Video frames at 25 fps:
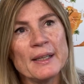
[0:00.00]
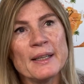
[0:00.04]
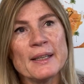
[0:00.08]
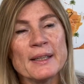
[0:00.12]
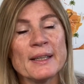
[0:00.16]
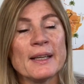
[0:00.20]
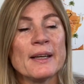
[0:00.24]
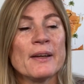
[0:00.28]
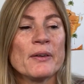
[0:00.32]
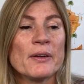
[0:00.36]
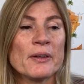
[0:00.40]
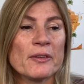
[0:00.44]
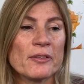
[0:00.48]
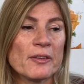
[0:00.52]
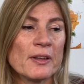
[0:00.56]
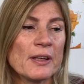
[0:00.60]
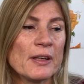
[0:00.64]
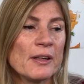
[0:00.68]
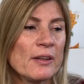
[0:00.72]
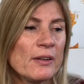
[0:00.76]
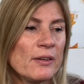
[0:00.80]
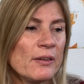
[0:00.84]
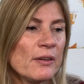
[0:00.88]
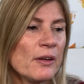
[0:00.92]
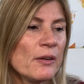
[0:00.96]
Now I
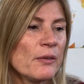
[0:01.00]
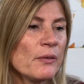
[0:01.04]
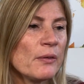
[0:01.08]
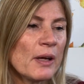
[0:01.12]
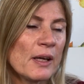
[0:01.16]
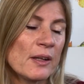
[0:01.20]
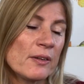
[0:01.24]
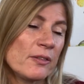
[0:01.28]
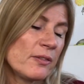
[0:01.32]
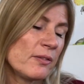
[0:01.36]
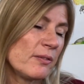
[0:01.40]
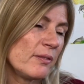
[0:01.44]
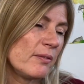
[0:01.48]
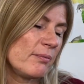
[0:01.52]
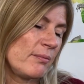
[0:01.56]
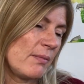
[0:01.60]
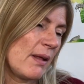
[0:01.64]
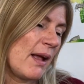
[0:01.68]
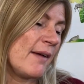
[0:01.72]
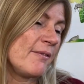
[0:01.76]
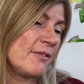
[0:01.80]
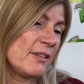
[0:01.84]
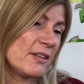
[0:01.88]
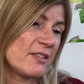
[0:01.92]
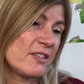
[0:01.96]
think, you know, as
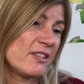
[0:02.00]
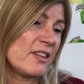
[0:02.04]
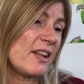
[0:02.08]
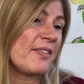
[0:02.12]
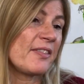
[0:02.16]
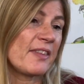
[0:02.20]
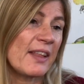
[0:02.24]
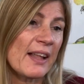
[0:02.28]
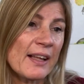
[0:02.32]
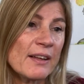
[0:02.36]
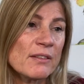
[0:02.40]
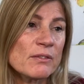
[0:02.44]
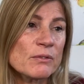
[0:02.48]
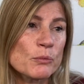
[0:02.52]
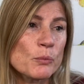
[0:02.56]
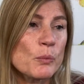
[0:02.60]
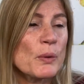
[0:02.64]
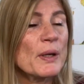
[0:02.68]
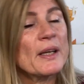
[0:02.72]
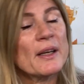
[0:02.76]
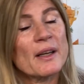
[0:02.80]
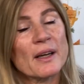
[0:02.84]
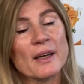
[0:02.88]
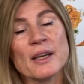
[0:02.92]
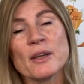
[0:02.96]
having said that,
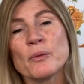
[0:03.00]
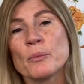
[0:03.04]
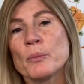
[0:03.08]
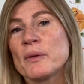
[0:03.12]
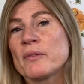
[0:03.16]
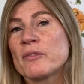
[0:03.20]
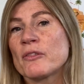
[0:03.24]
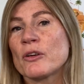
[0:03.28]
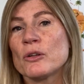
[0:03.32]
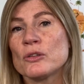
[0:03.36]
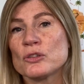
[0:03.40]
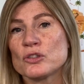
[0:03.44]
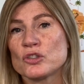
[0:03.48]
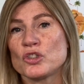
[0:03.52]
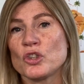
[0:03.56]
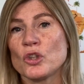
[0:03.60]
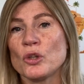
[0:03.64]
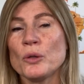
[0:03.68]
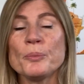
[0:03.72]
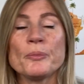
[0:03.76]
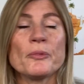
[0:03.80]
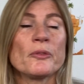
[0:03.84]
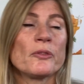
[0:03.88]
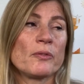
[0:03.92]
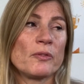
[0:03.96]
we're lucky we've got
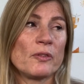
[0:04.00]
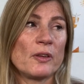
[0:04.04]
jobs.